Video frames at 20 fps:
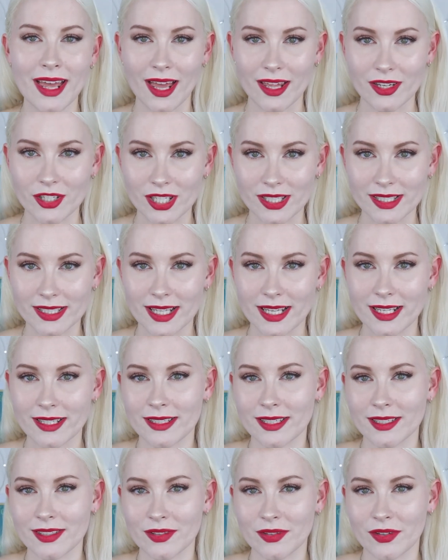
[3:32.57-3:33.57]
and just
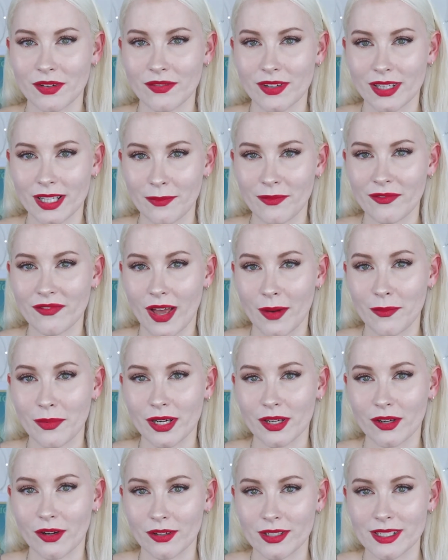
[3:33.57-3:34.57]
these to sort of clip
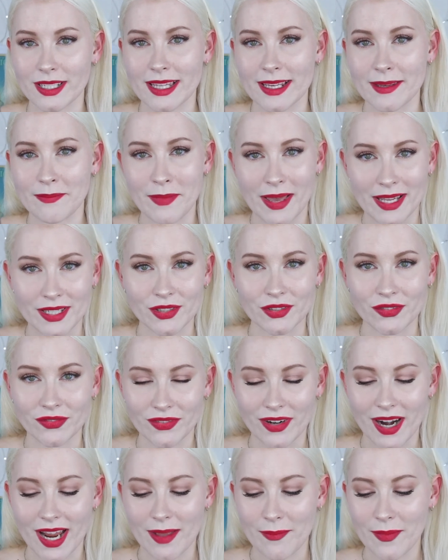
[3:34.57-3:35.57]
fabric onto the metal
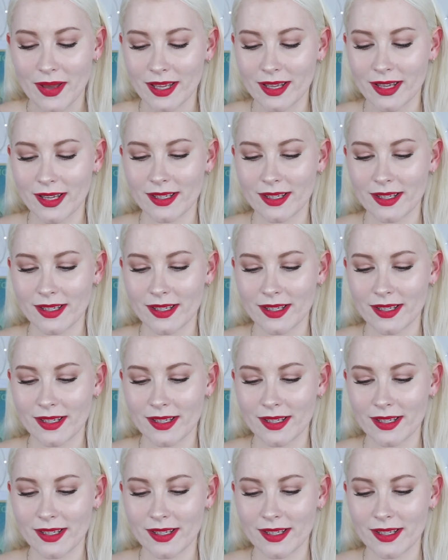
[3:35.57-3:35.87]
frame.